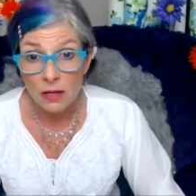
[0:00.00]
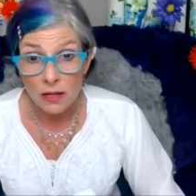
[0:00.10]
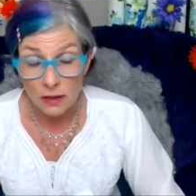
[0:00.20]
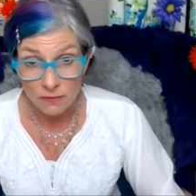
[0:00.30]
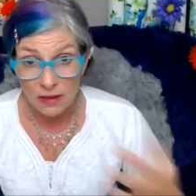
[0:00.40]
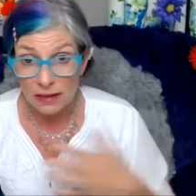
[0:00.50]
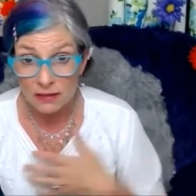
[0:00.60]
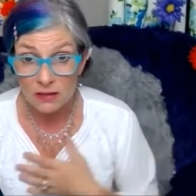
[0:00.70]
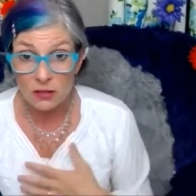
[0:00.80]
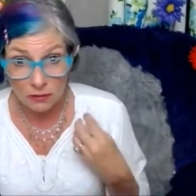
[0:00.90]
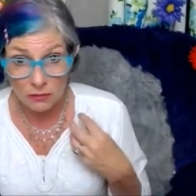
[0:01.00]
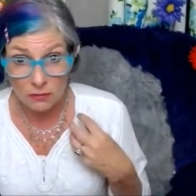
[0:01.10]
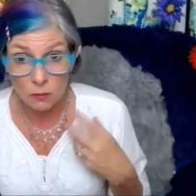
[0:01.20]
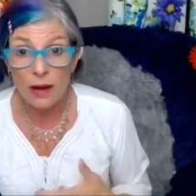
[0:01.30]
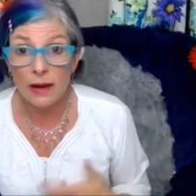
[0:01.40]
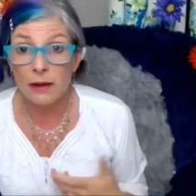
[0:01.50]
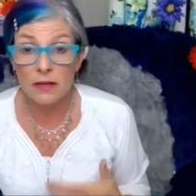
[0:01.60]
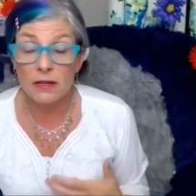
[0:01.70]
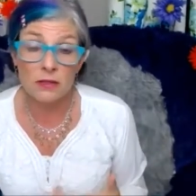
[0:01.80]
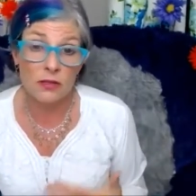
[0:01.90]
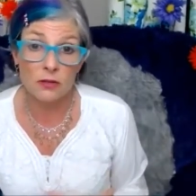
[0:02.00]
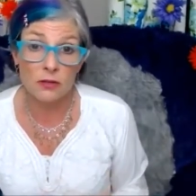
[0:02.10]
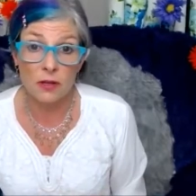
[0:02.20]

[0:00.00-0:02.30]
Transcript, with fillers: if that's wired into your